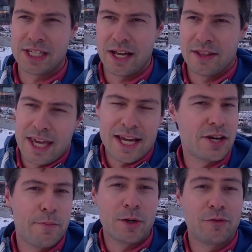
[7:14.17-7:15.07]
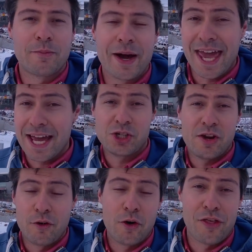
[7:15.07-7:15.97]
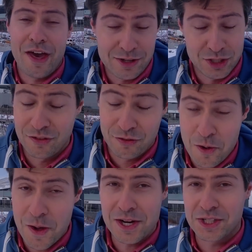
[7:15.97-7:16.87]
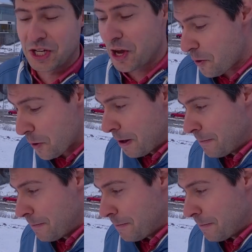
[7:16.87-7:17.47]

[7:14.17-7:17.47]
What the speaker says: the case I bought for my SJ4000 a few years ago.